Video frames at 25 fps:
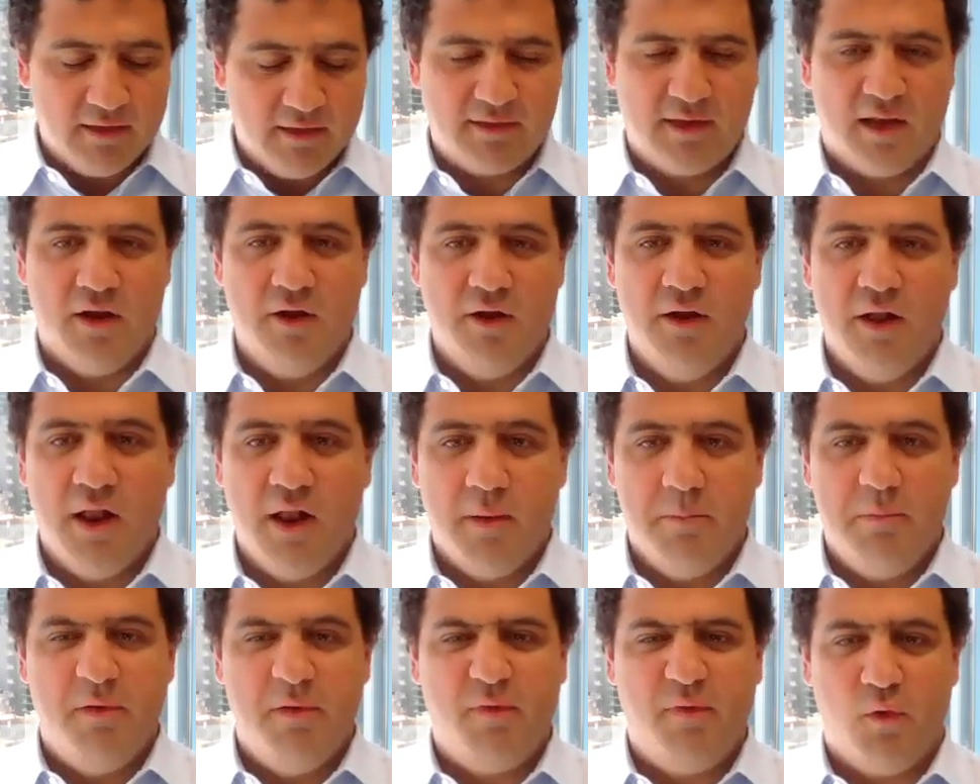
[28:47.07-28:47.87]
So
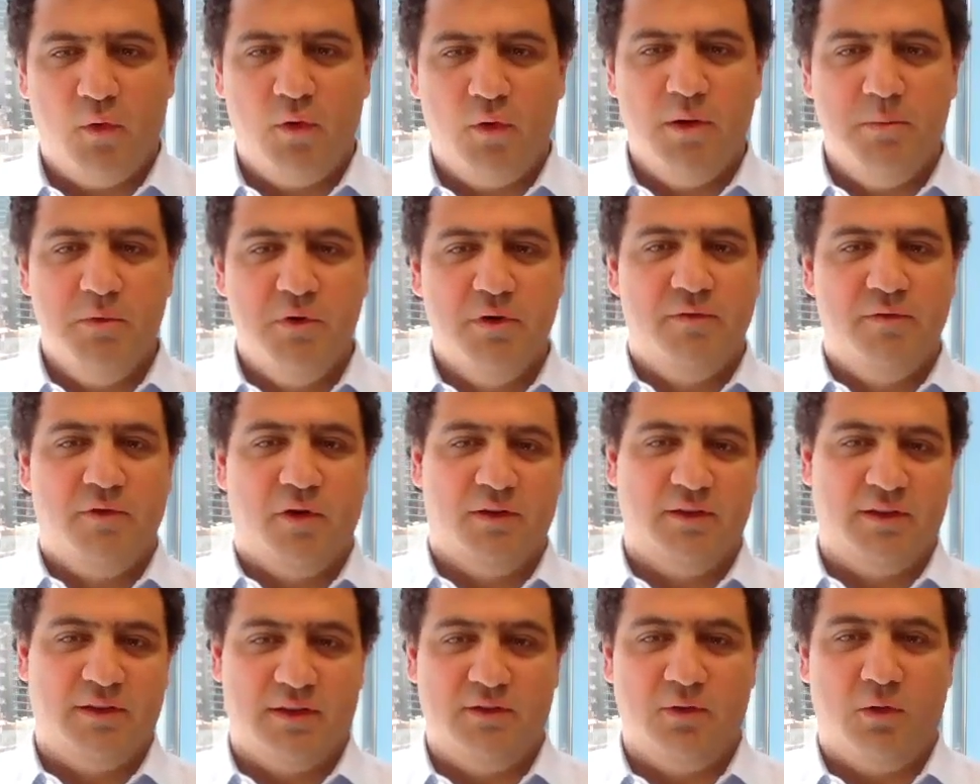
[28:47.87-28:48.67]
before we move
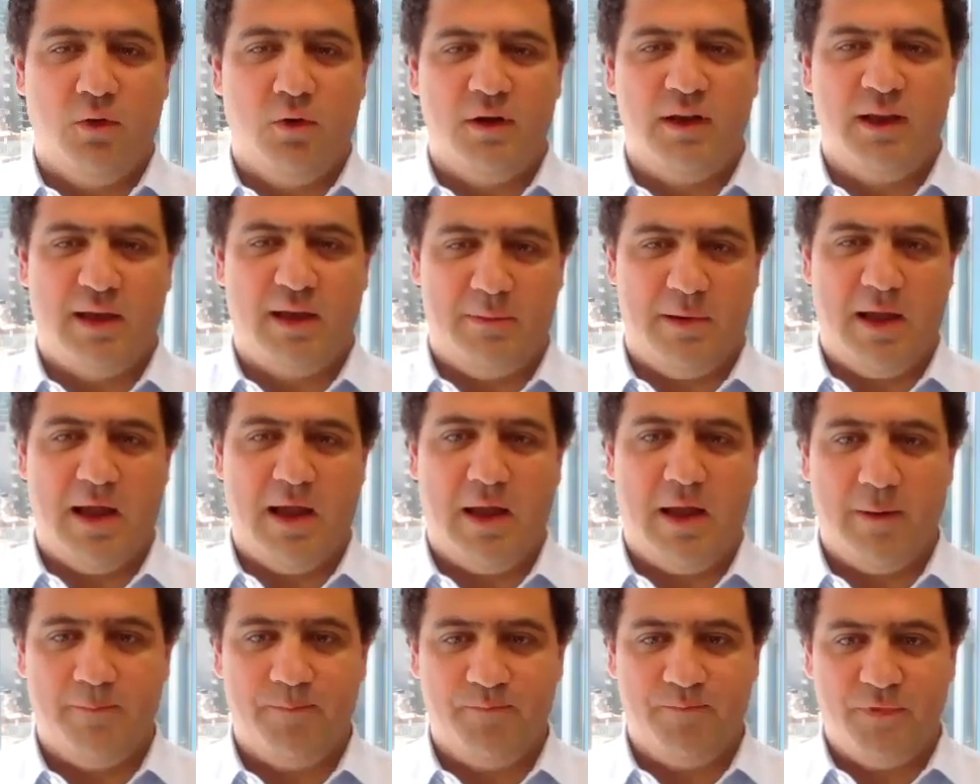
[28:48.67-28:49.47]
on to talking
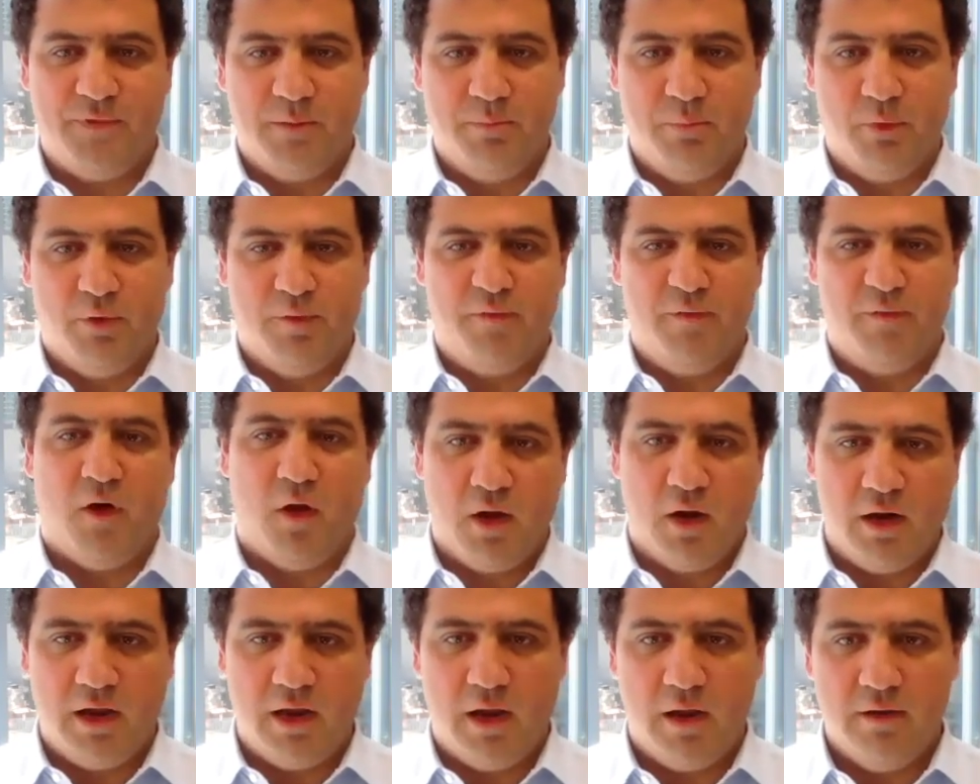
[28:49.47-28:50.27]
about the
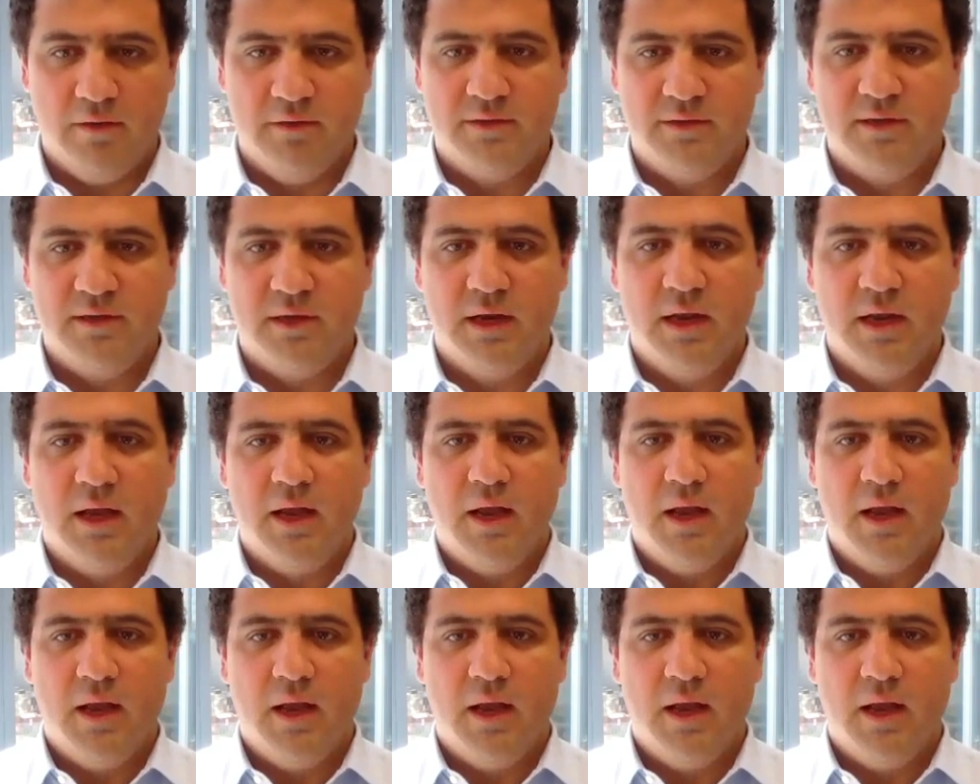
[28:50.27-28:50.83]
portfolios,